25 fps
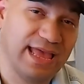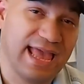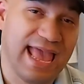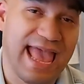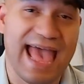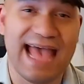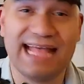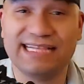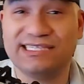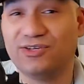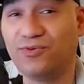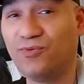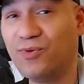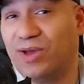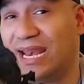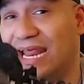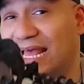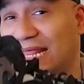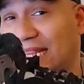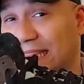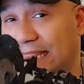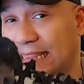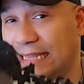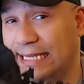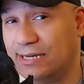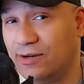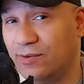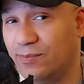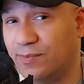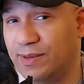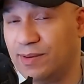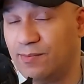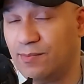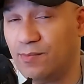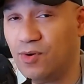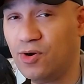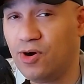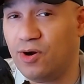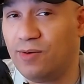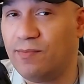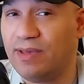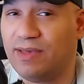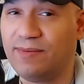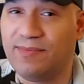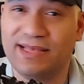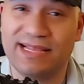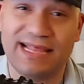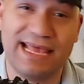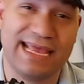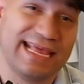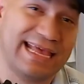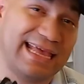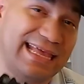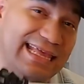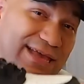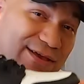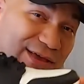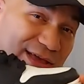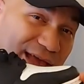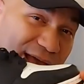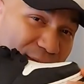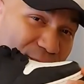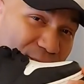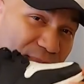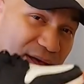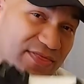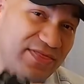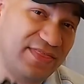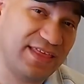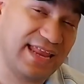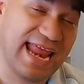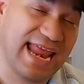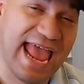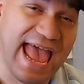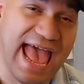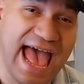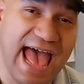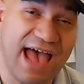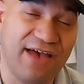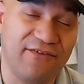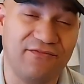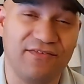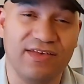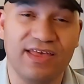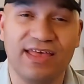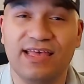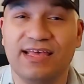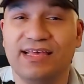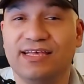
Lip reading: had to wait a little bit more, maybe like a month and a half.